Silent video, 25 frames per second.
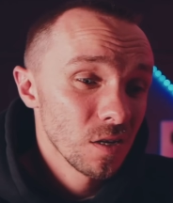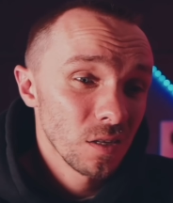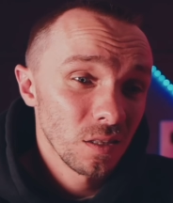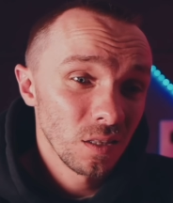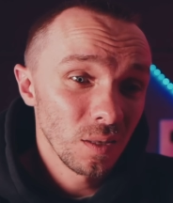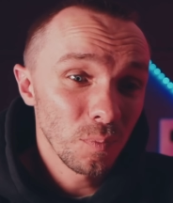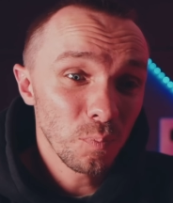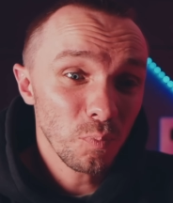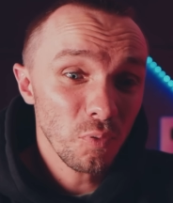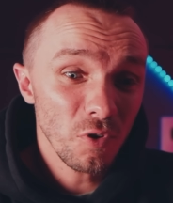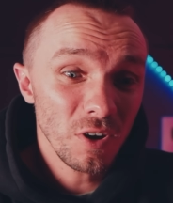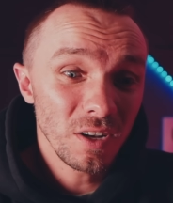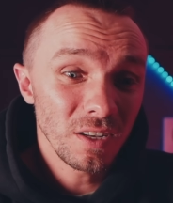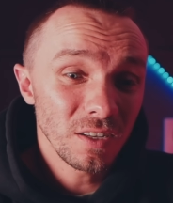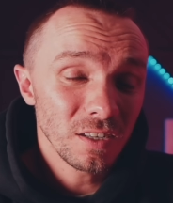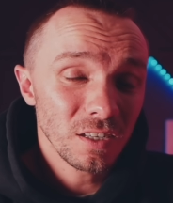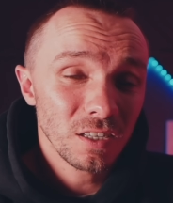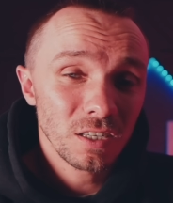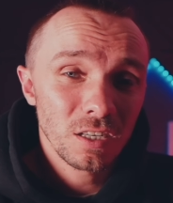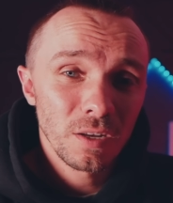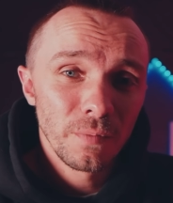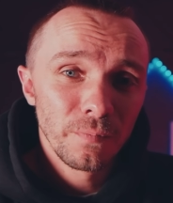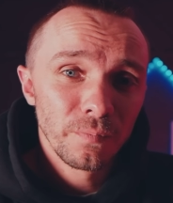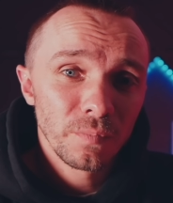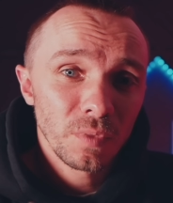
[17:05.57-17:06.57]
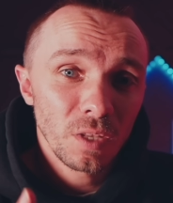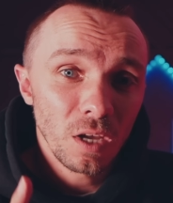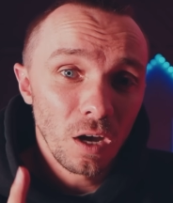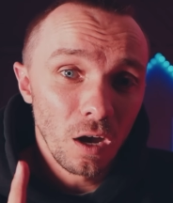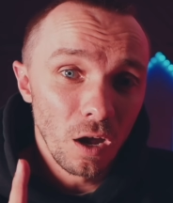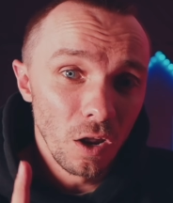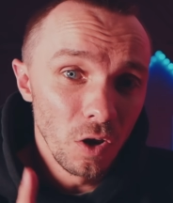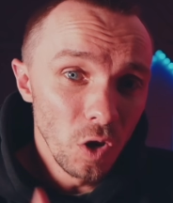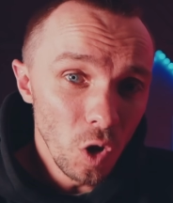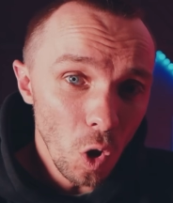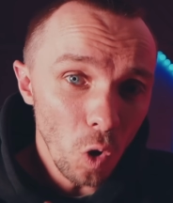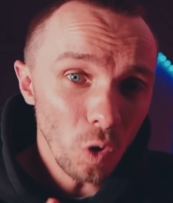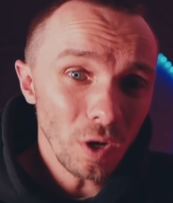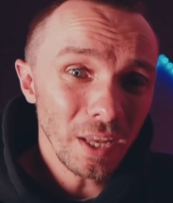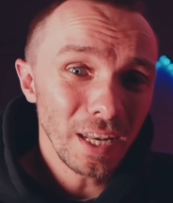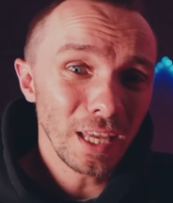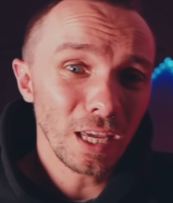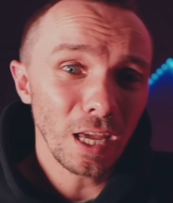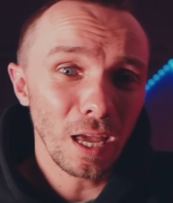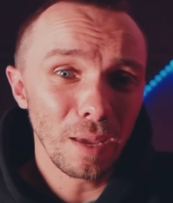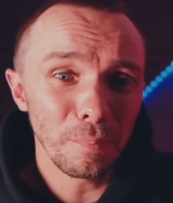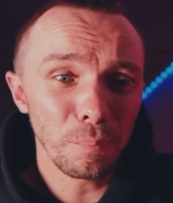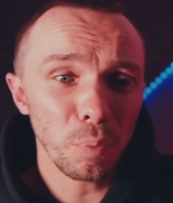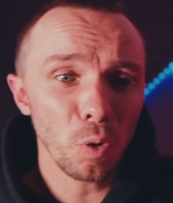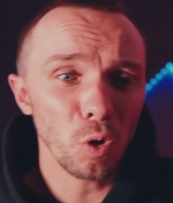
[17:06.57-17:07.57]
The prints are not going to
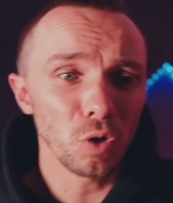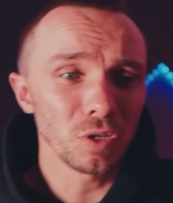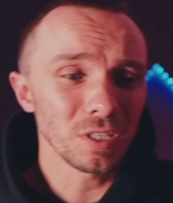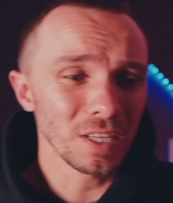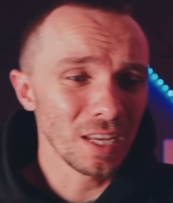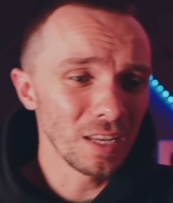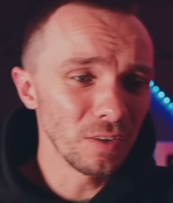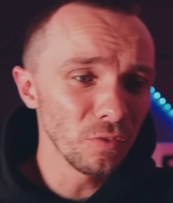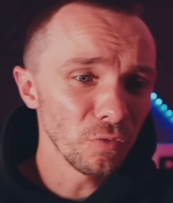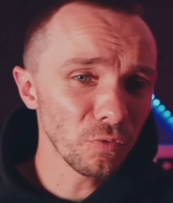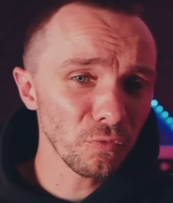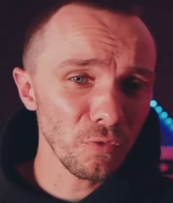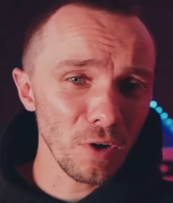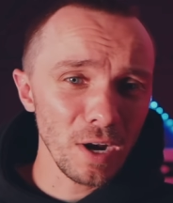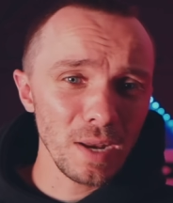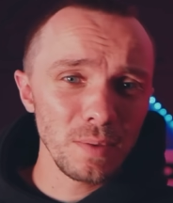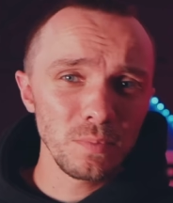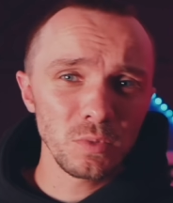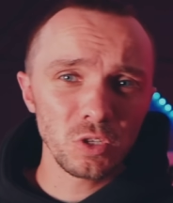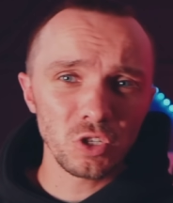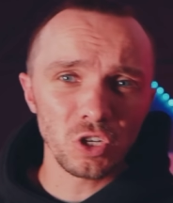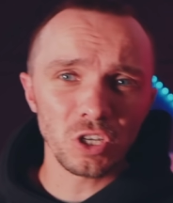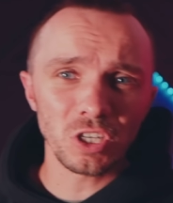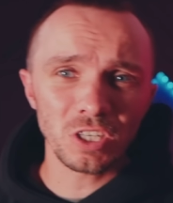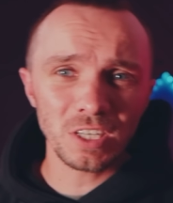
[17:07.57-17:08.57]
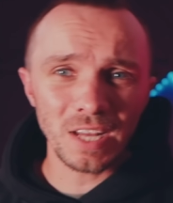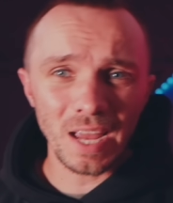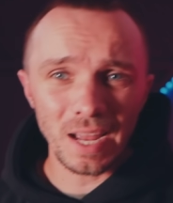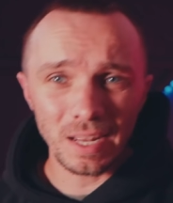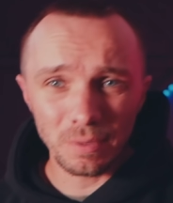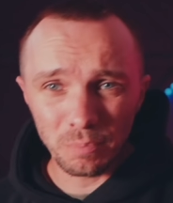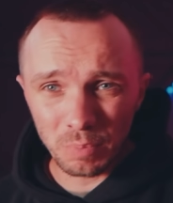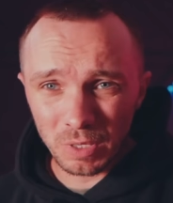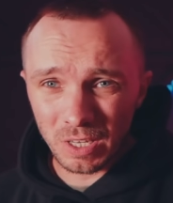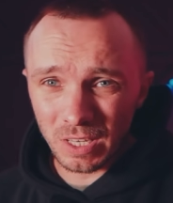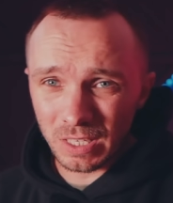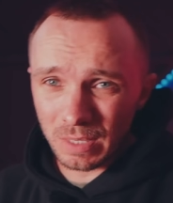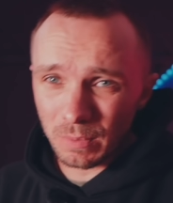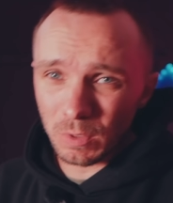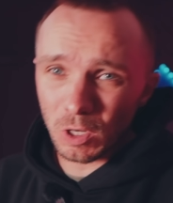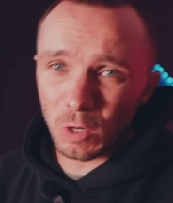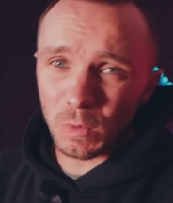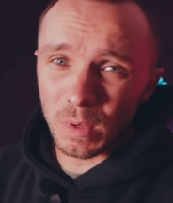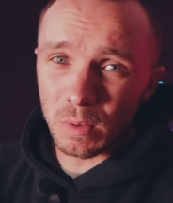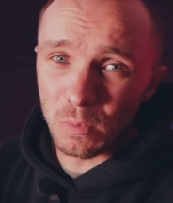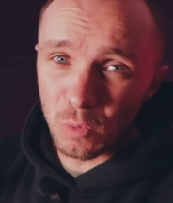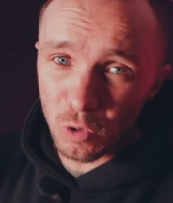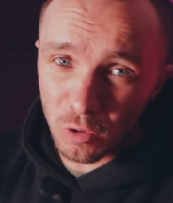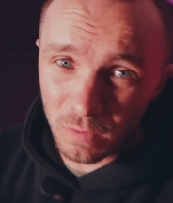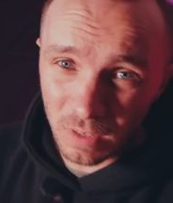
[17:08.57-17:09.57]
get put in frames just yet because I'm going to
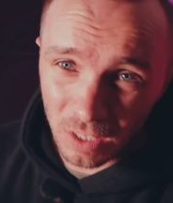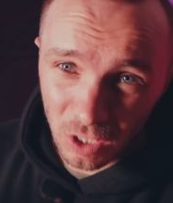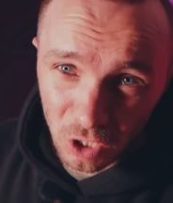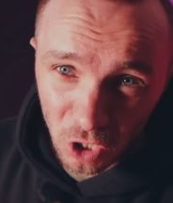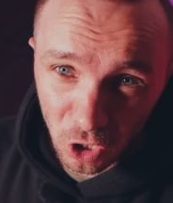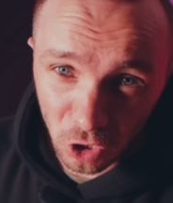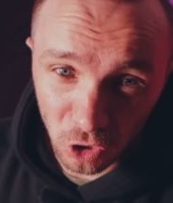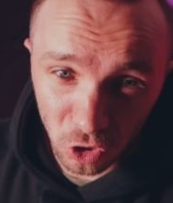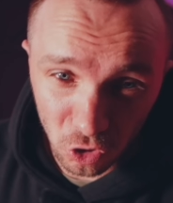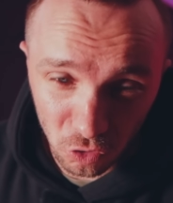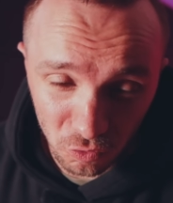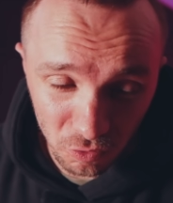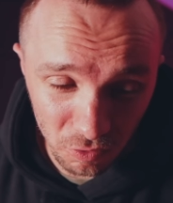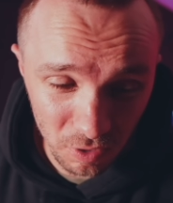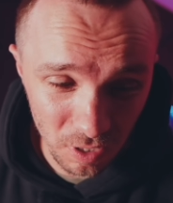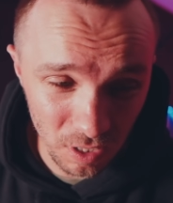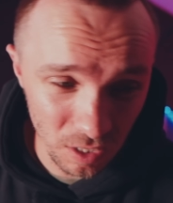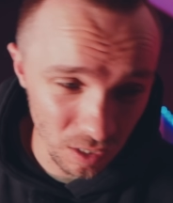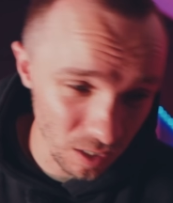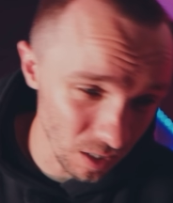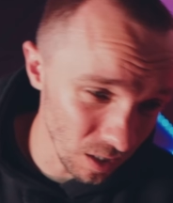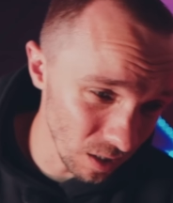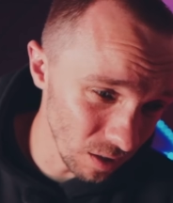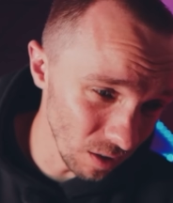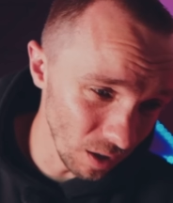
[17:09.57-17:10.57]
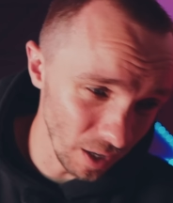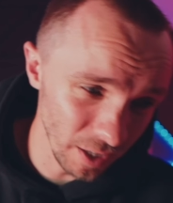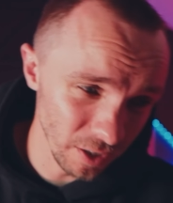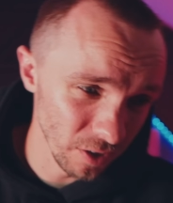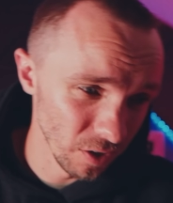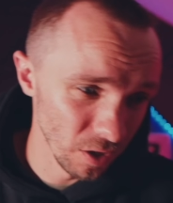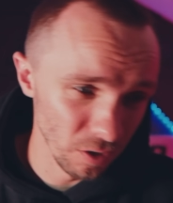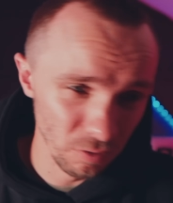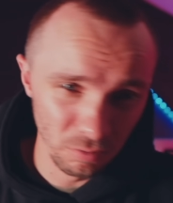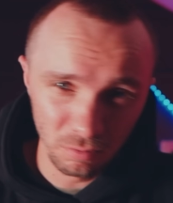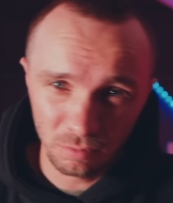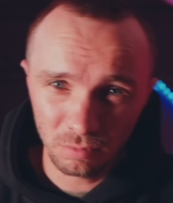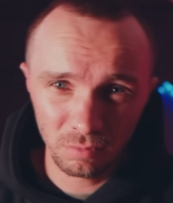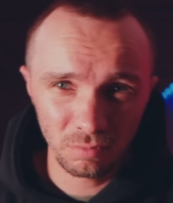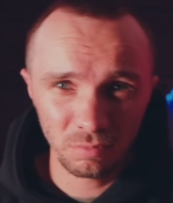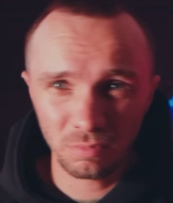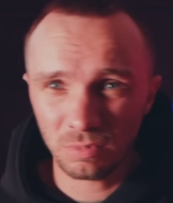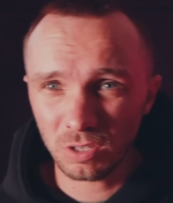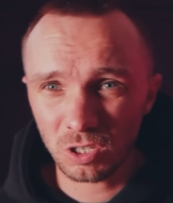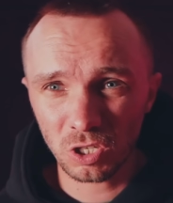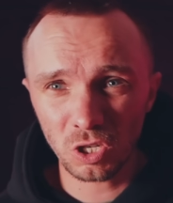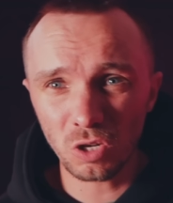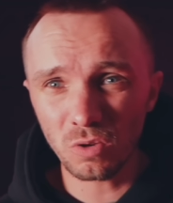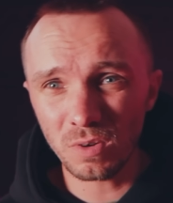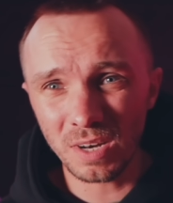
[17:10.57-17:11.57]
be moving country, I don't know,
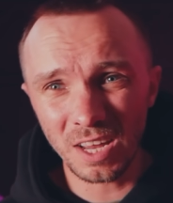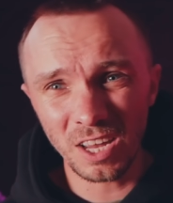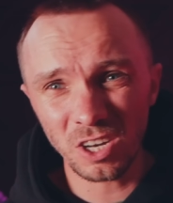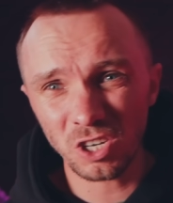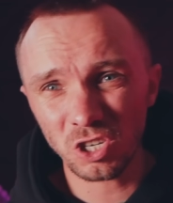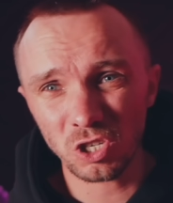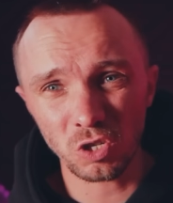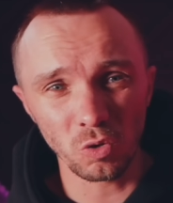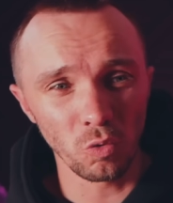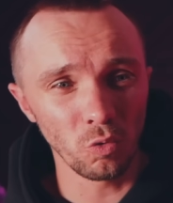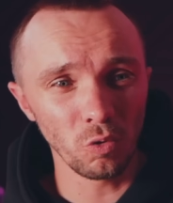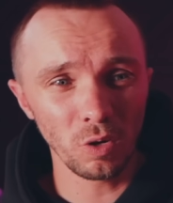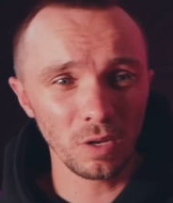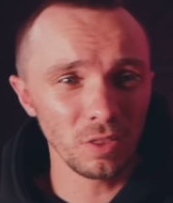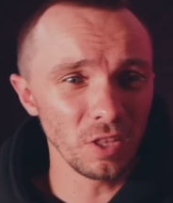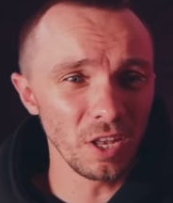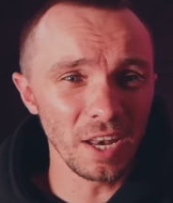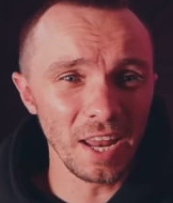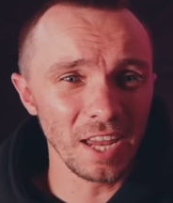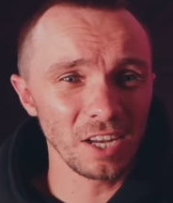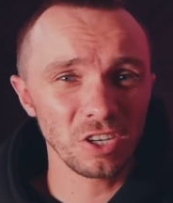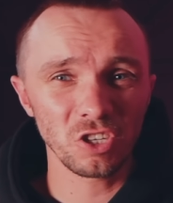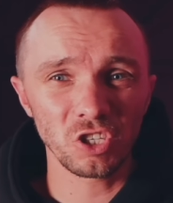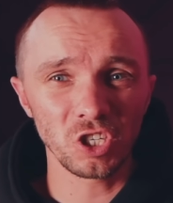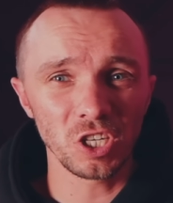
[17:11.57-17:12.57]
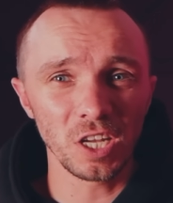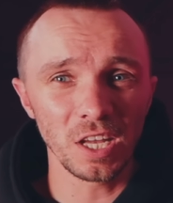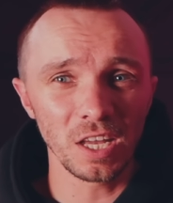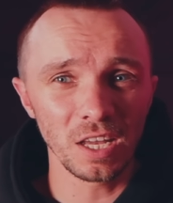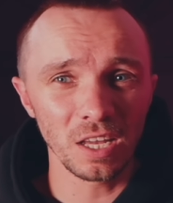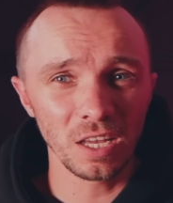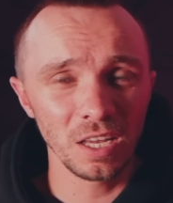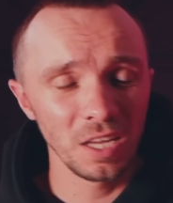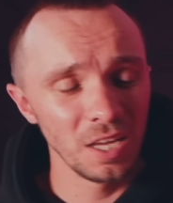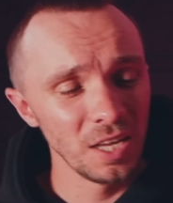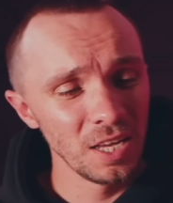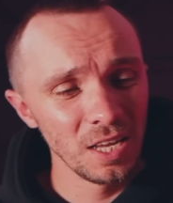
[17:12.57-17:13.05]
soonish or in the next year.